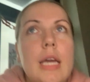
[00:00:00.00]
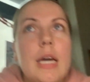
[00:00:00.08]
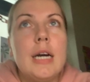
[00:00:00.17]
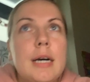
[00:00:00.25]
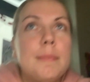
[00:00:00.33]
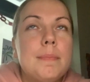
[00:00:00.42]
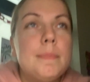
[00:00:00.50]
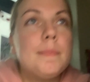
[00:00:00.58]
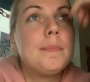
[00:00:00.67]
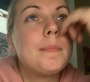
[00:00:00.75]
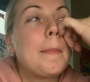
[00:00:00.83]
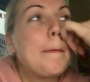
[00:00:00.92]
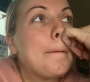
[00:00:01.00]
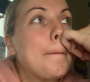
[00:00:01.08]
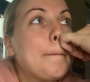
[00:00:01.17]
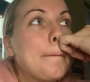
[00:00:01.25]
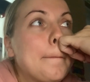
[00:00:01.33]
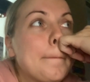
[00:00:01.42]
um,
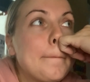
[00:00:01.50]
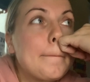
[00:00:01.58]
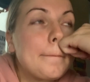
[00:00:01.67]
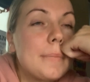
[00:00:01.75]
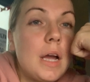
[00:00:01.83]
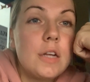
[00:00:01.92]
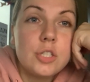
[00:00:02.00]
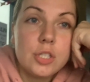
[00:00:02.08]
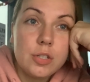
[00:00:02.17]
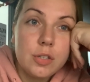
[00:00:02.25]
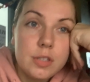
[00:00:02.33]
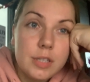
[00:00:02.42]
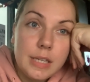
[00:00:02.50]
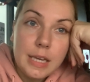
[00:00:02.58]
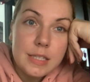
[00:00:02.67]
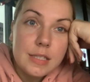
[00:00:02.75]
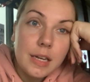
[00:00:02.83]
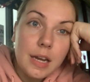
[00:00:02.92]
I just took
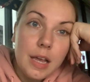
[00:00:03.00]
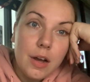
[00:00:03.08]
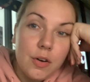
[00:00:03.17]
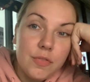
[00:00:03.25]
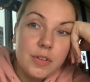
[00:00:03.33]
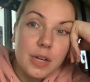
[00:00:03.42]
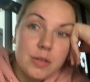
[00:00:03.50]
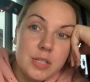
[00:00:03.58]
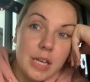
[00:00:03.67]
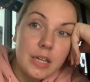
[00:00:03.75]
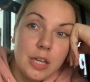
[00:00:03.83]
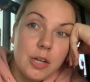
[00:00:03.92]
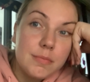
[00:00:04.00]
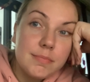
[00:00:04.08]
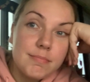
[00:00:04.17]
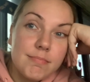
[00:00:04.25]
yesterday off and I was like, no.